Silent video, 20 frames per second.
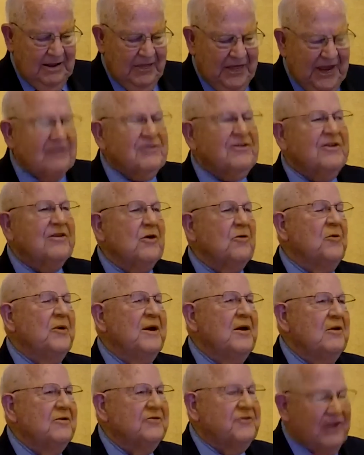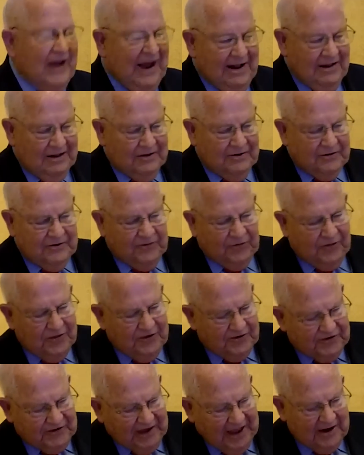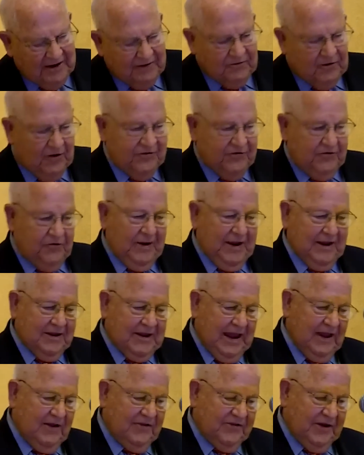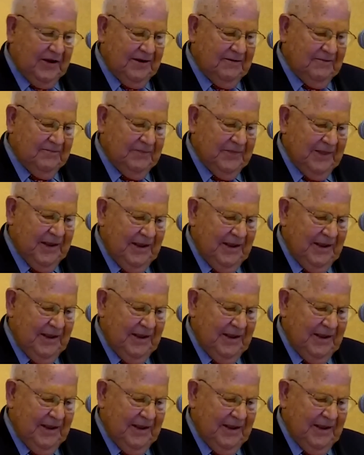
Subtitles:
That's the real challenge for this anniversary occasion.